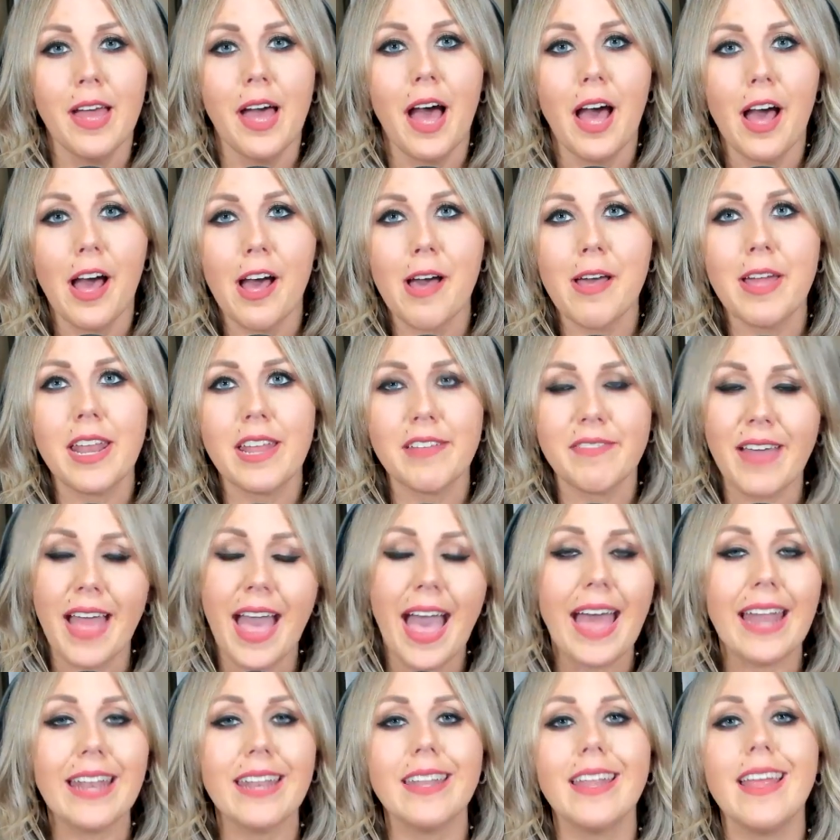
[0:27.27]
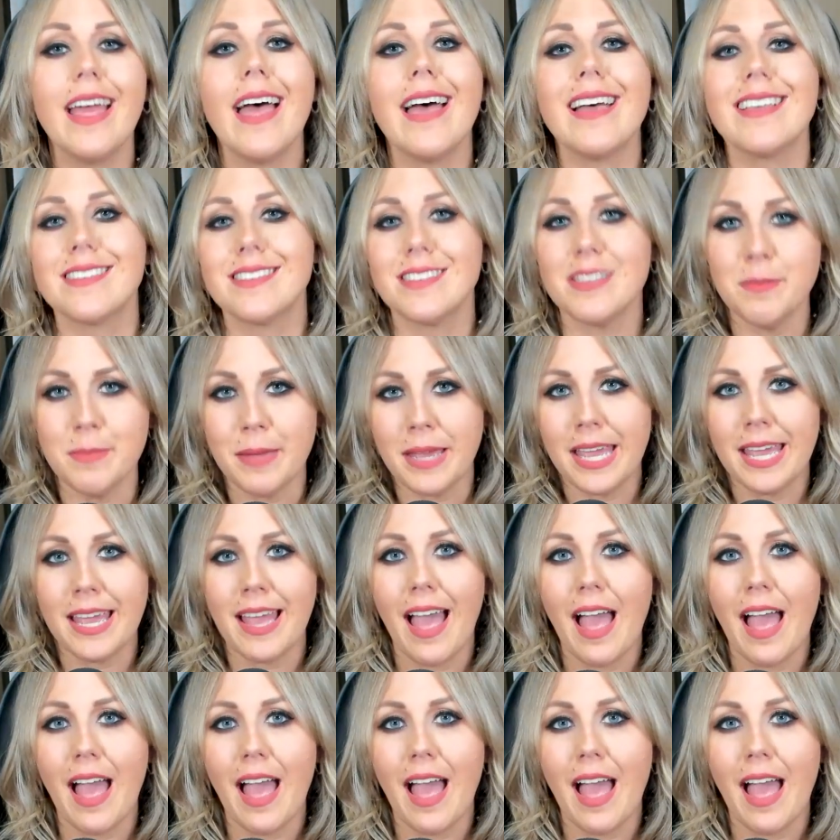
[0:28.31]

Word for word: Uh, and if I had to estimate,